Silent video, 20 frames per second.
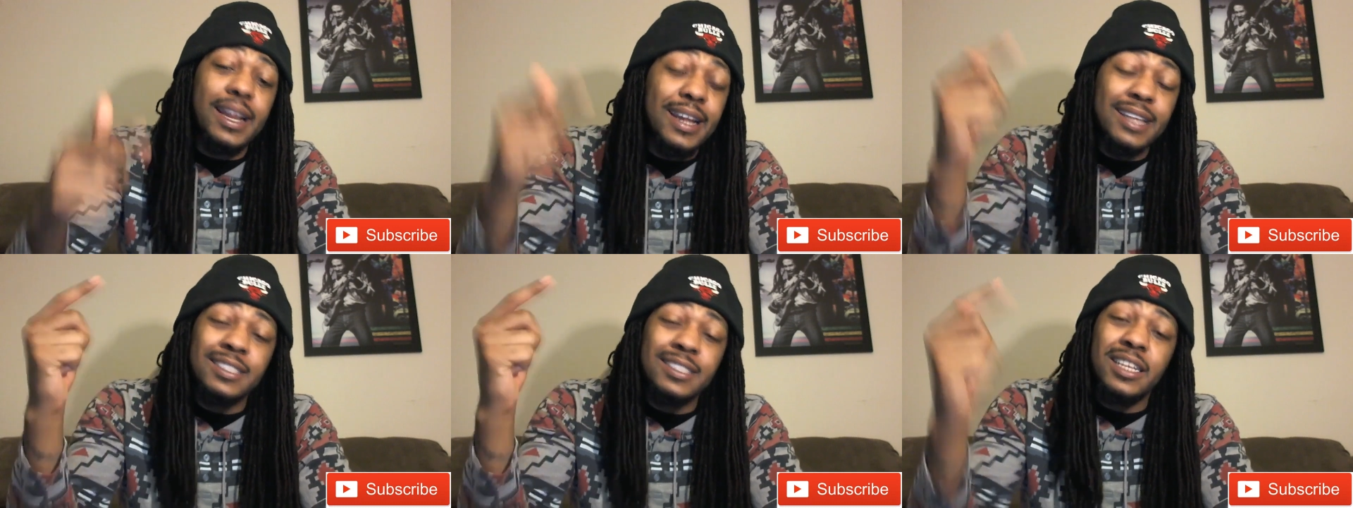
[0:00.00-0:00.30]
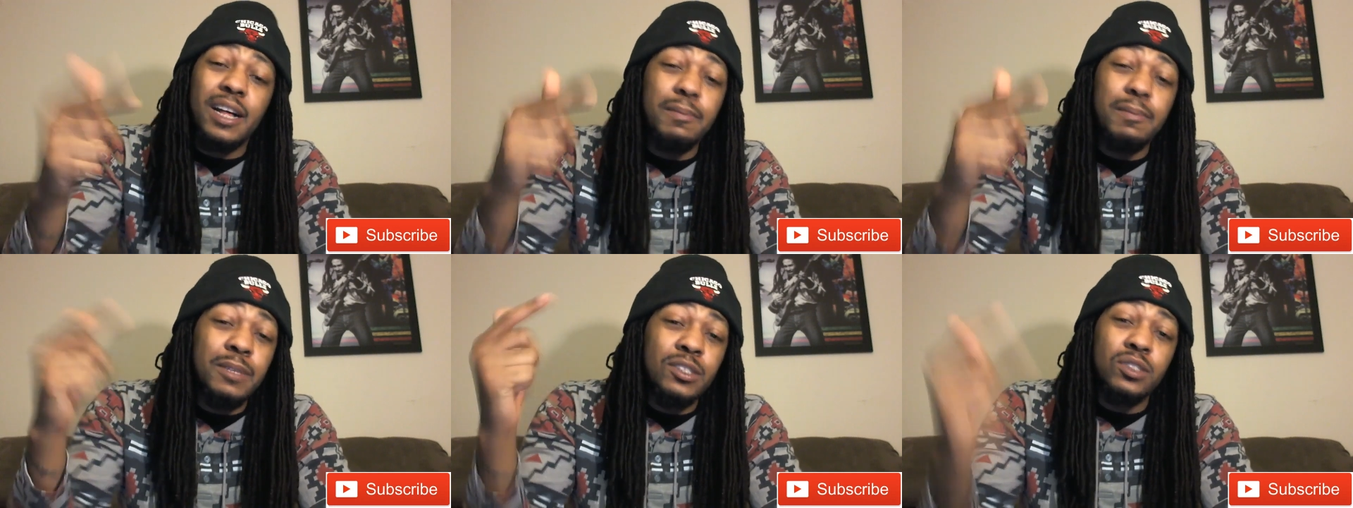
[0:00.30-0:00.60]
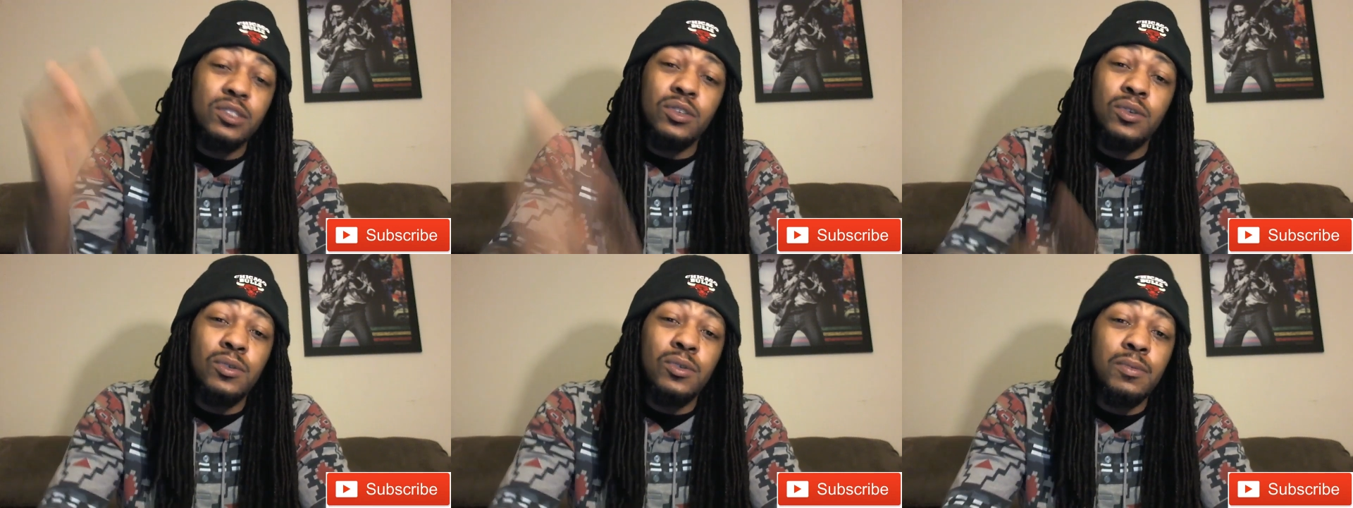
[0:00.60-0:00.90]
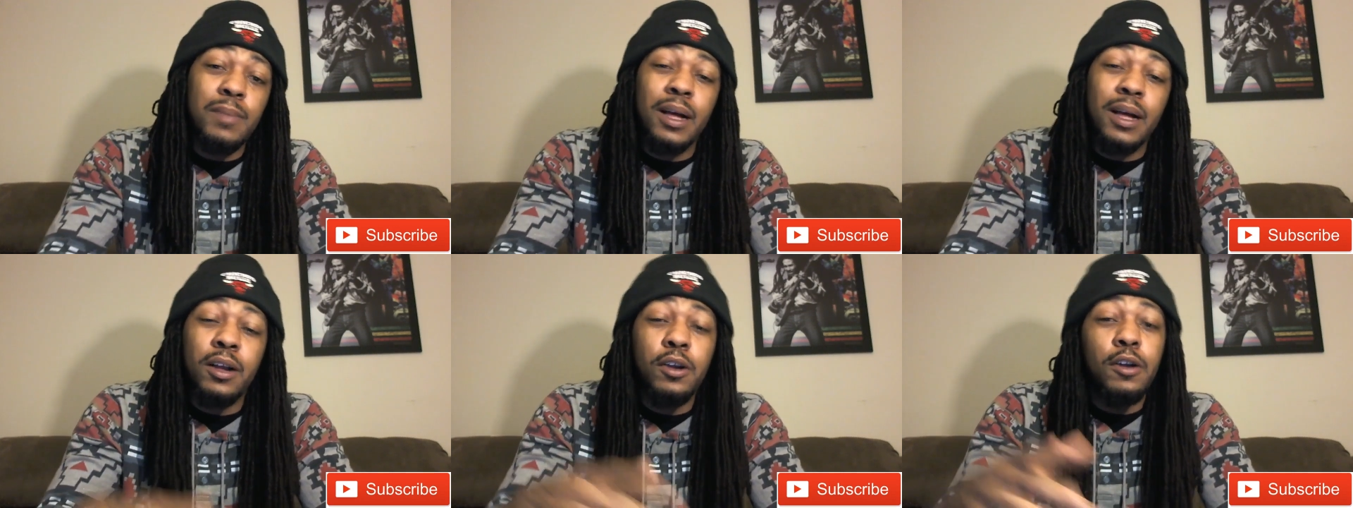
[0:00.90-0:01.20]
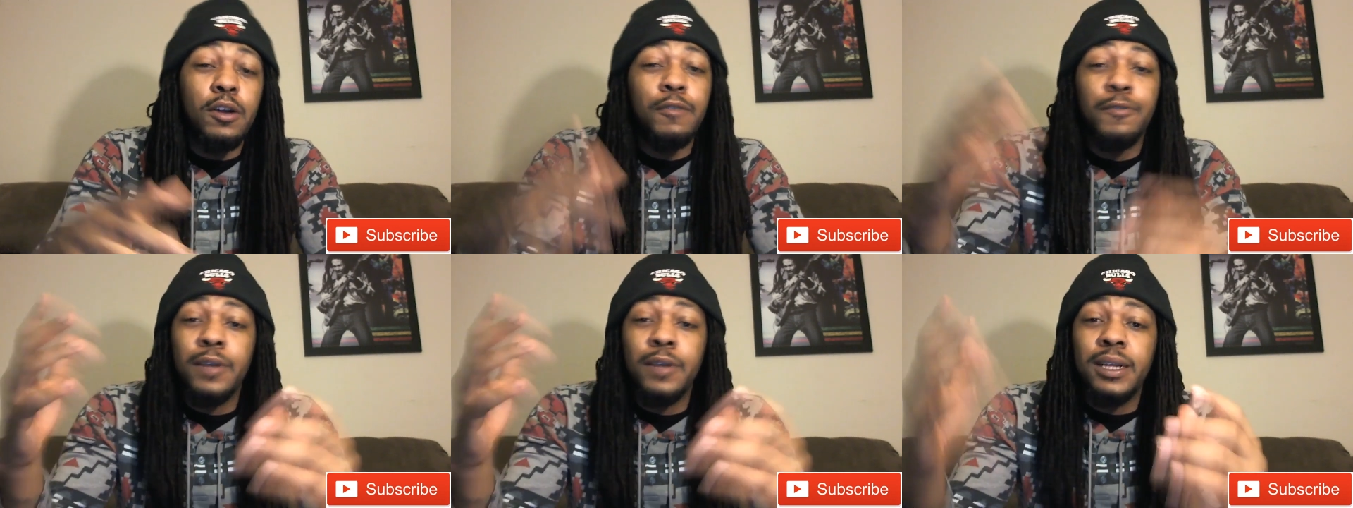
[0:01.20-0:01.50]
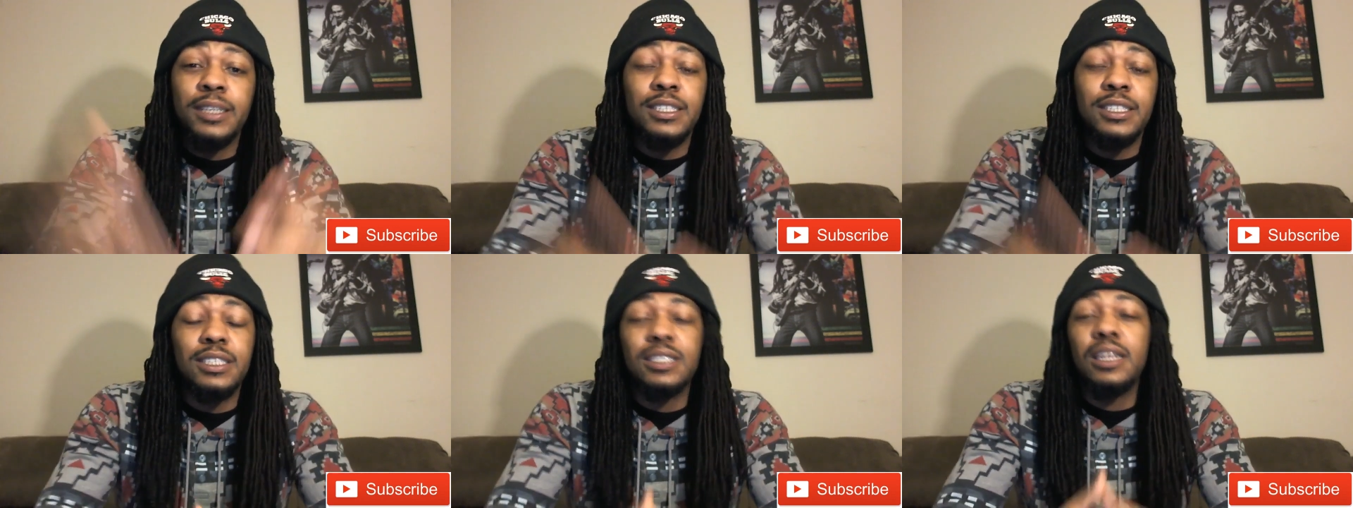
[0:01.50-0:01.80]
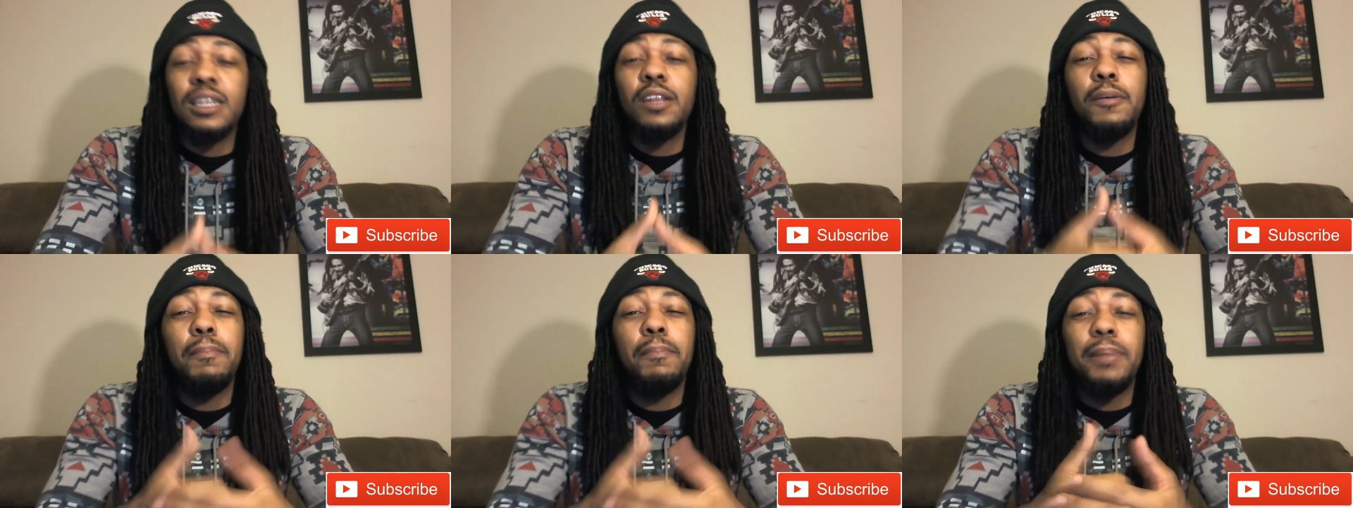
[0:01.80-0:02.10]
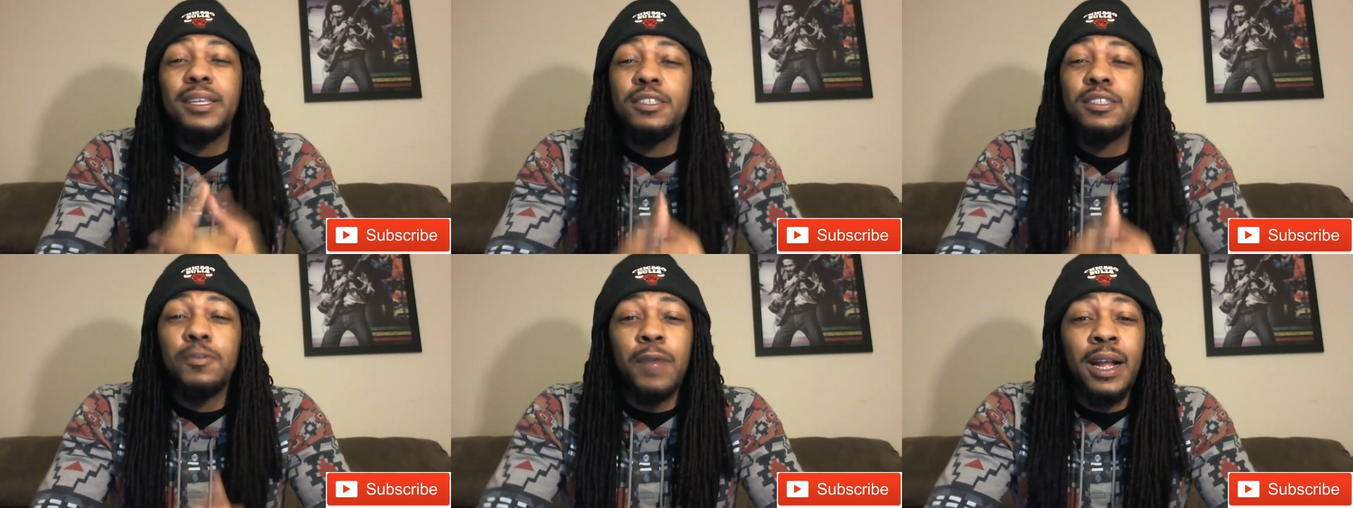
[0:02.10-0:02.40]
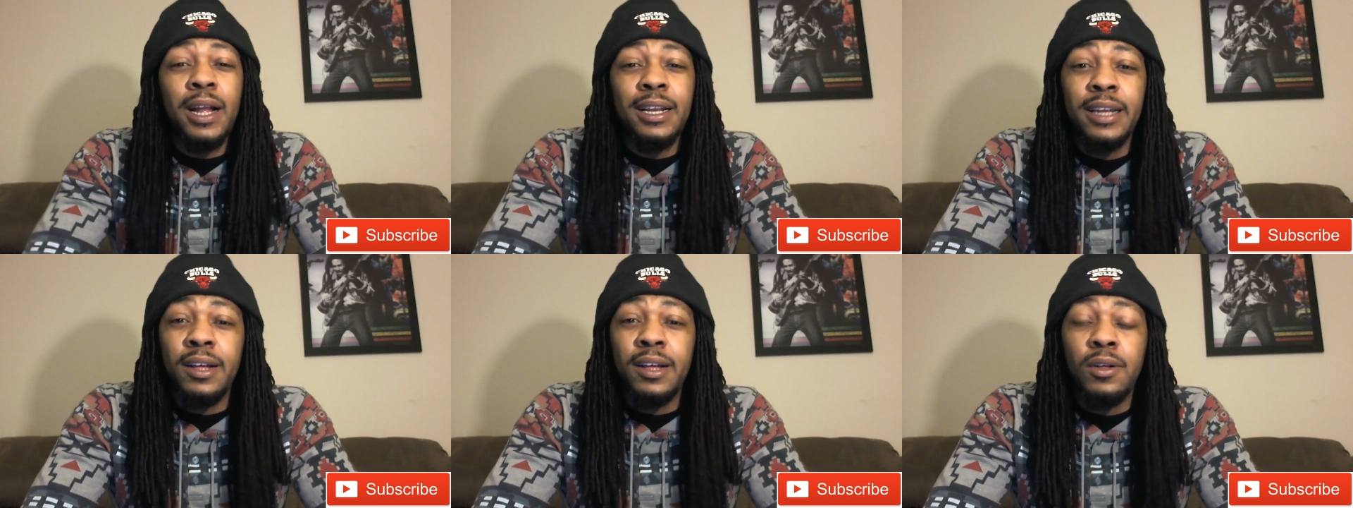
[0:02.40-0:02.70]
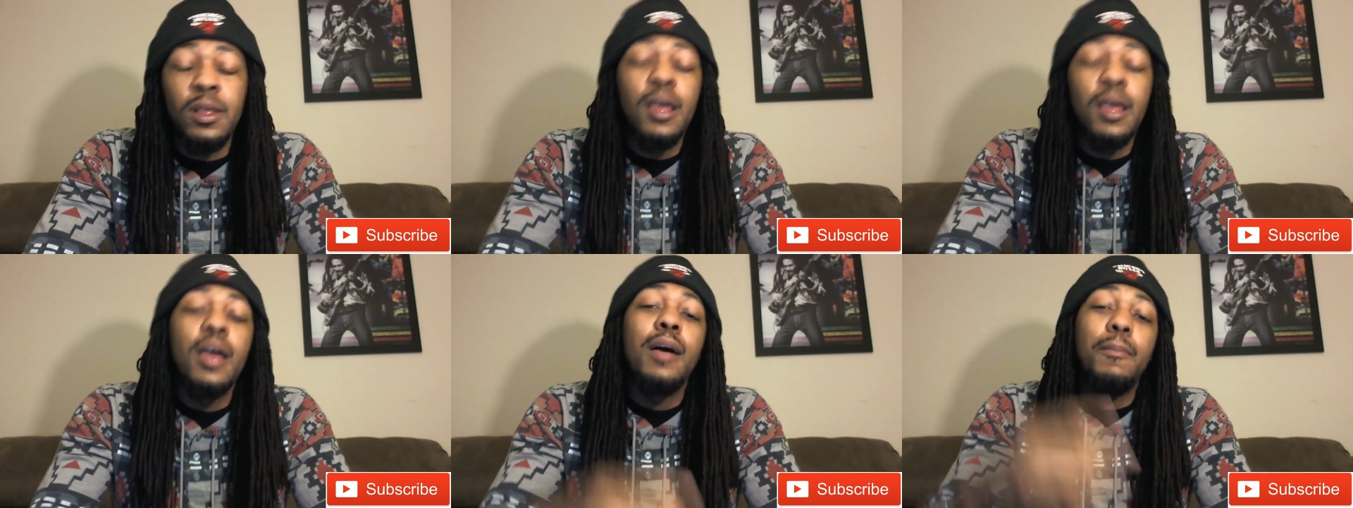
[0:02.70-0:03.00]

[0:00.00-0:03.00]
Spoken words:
That's coming soon. My girlfriend just a little busy right now,